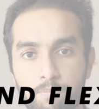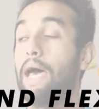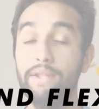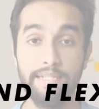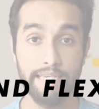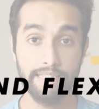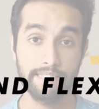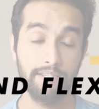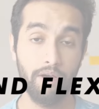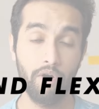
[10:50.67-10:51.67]
Now it
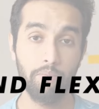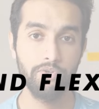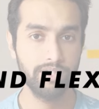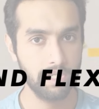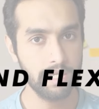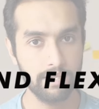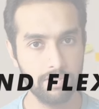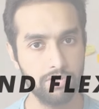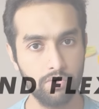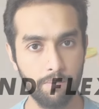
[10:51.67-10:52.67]
takes almost 3
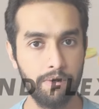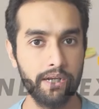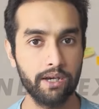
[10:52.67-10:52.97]
years to complete